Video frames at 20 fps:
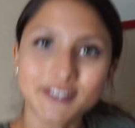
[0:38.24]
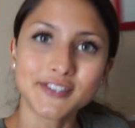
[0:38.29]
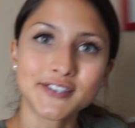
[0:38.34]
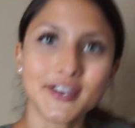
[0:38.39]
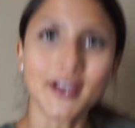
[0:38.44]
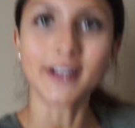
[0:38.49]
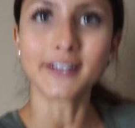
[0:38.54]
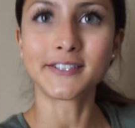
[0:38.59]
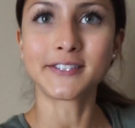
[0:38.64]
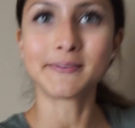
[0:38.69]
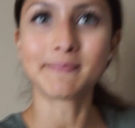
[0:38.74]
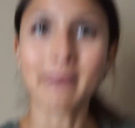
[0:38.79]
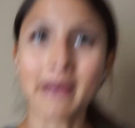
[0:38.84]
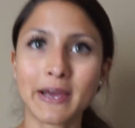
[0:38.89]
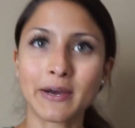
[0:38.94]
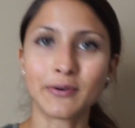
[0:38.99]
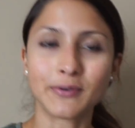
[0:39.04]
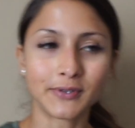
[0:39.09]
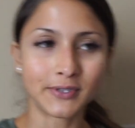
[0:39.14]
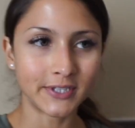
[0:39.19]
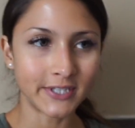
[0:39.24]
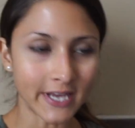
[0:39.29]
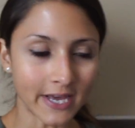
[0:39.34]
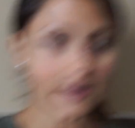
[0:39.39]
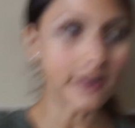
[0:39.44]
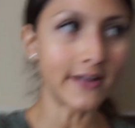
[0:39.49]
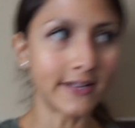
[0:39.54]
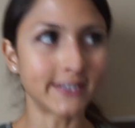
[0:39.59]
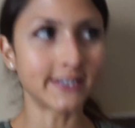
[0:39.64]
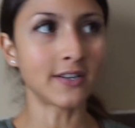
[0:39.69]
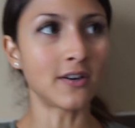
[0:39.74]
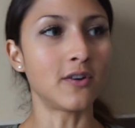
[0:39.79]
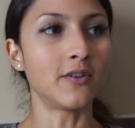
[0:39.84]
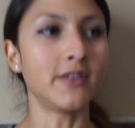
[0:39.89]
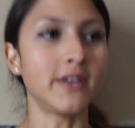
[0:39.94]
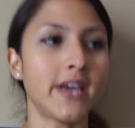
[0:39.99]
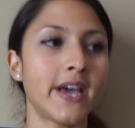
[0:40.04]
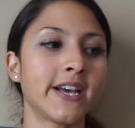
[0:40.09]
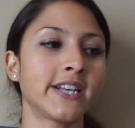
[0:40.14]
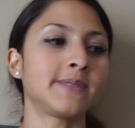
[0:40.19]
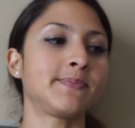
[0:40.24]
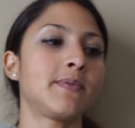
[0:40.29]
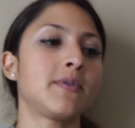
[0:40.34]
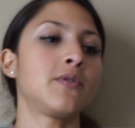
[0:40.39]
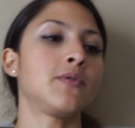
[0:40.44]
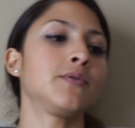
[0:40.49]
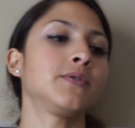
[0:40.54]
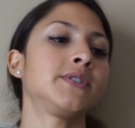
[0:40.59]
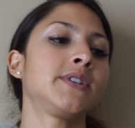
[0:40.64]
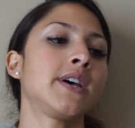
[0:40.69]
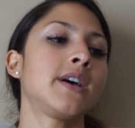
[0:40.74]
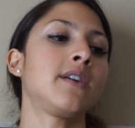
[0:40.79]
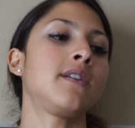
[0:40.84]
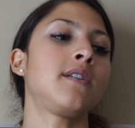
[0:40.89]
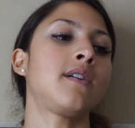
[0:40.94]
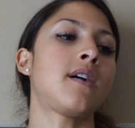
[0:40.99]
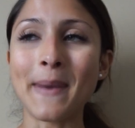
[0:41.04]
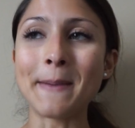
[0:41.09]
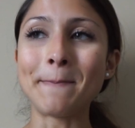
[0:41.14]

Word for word: Just got to my hotel. It's called the Expo Hotel.